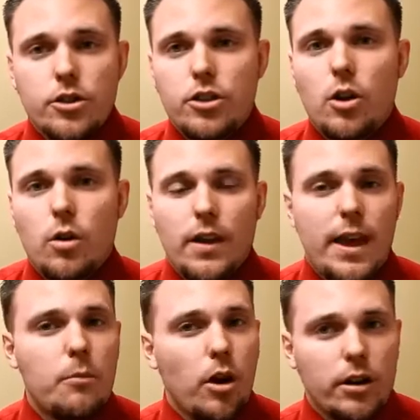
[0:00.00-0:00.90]
So
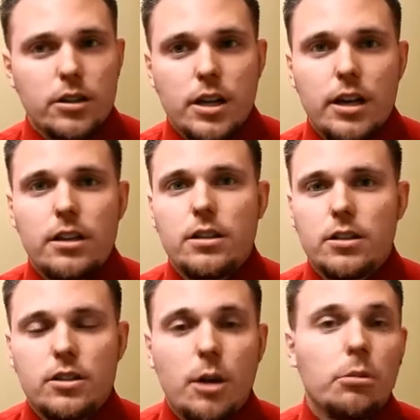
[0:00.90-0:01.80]
that market's kind of
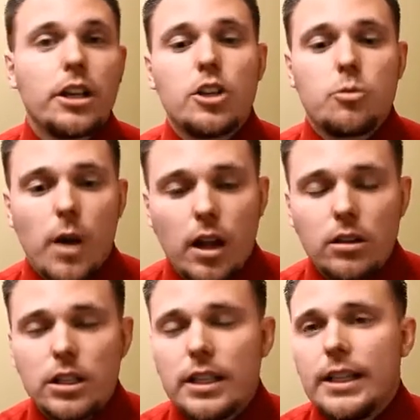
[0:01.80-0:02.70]
stumbling as well.